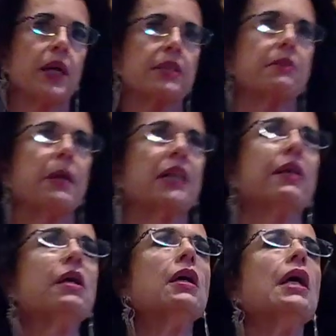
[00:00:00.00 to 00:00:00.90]
twice a month.
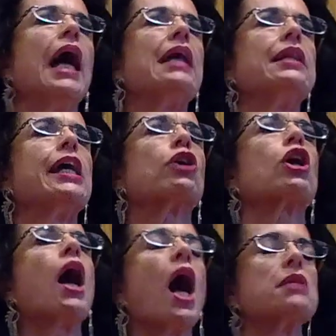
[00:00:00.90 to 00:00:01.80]
And they are
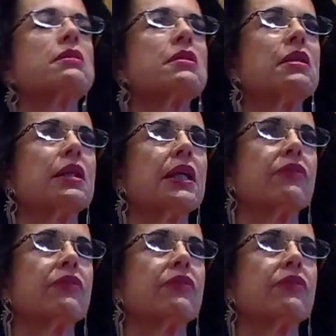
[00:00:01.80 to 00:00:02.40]
constantly